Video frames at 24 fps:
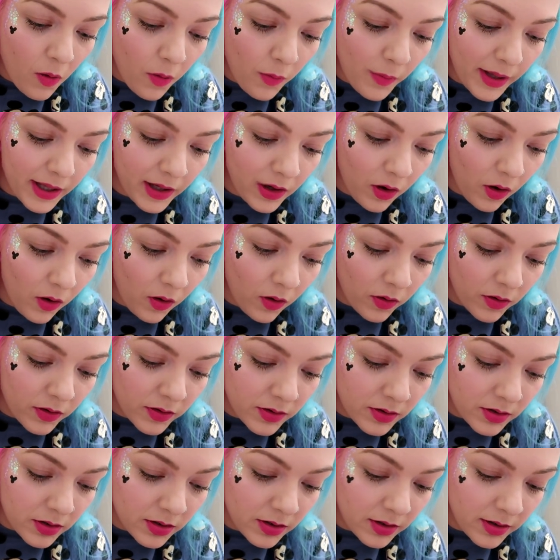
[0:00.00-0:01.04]
Oh my
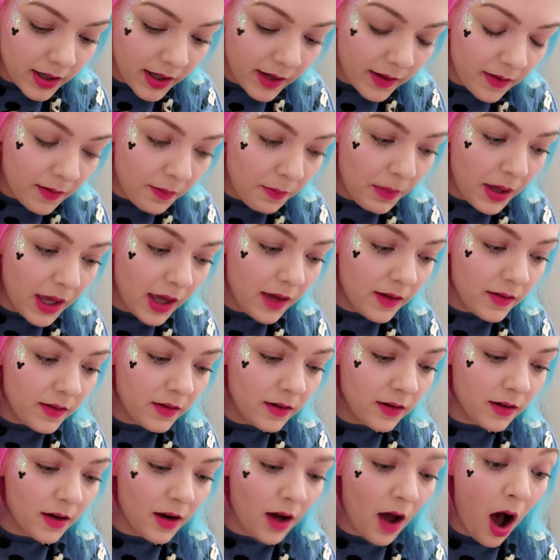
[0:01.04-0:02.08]
god. That's
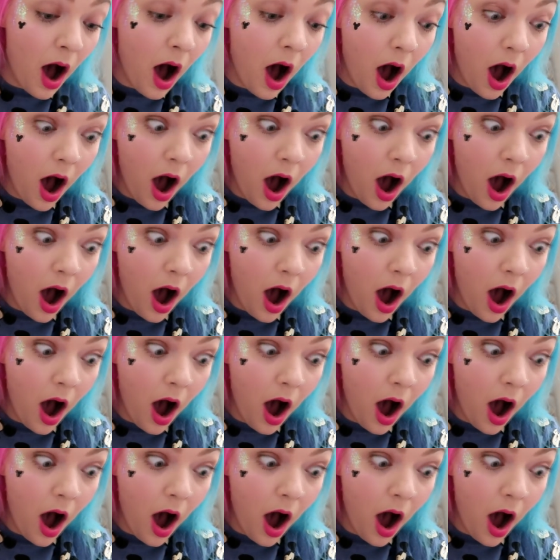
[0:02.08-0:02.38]
amazing.